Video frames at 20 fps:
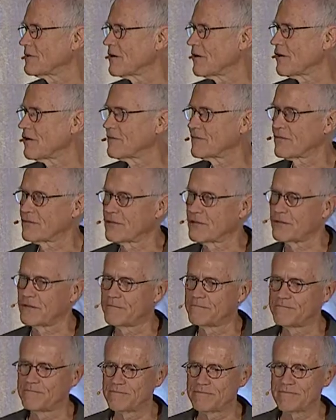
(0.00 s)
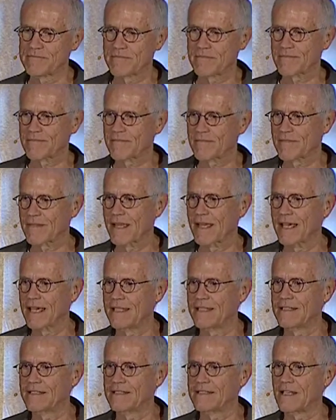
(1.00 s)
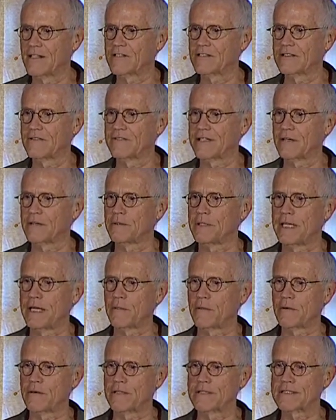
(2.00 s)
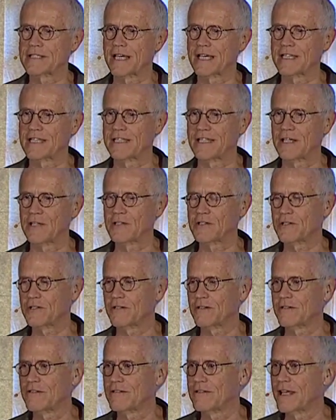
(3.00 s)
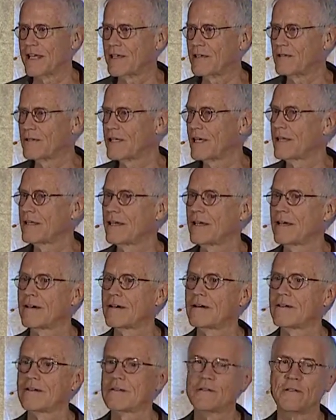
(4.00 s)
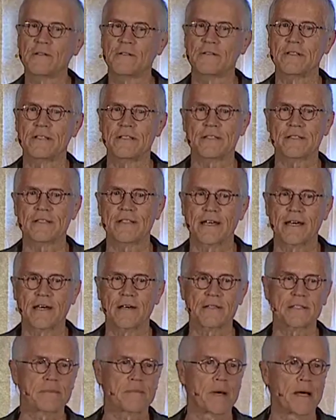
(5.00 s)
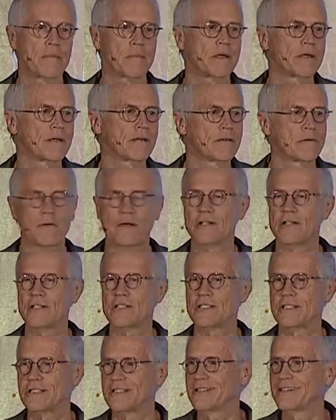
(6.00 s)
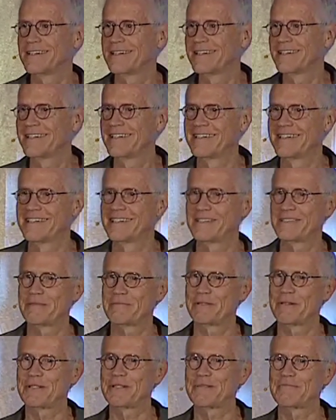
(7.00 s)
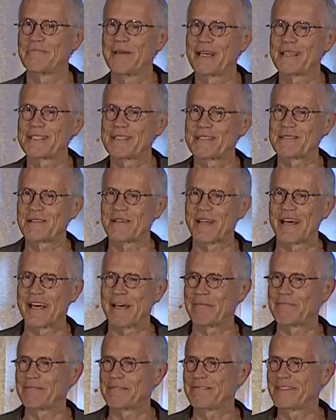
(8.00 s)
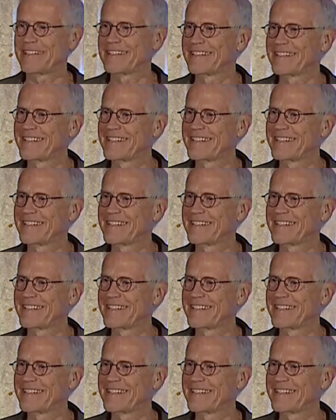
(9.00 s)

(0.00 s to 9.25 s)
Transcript: you all for and the Intentional Endowment Network, Second Nature. Thank you, Danielle, who is the house mama here. Where is she? She puts it, makes this all happen.